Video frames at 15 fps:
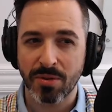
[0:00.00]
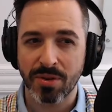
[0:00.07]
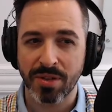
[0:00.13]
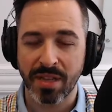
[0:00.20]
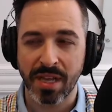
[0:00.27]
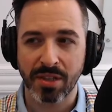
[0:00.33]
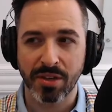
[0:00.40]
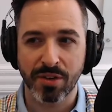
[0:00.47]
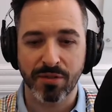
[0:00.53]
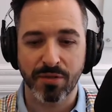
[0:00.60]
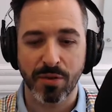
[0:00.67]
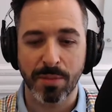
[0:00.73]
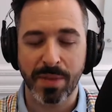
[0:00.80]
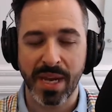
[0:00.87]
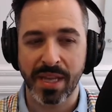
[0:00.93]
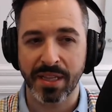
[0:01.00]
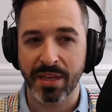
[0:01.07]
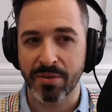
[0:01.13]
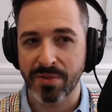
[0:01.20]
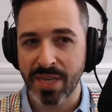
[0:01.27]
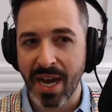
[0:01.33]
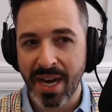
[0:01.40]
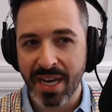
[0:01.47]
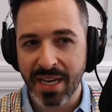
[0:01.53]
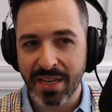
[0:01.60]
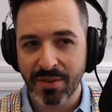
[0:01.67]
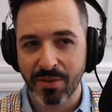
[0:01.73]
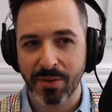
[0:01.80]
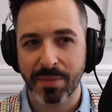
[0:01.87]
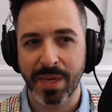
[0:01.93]
or do they look for paleo
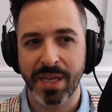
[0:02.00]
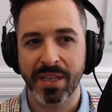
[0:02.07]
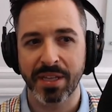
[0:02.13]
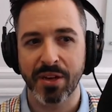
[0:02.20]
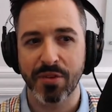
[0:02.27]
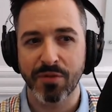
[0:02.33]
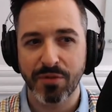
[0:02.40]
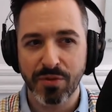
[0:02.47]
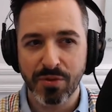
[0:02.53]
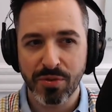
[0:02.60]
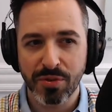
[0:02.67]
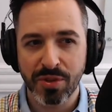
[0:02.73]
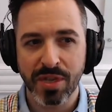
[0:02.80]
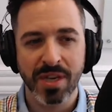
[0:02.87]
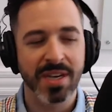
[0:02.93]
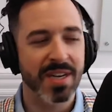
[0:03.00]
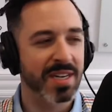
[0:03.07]
diet or paleo food?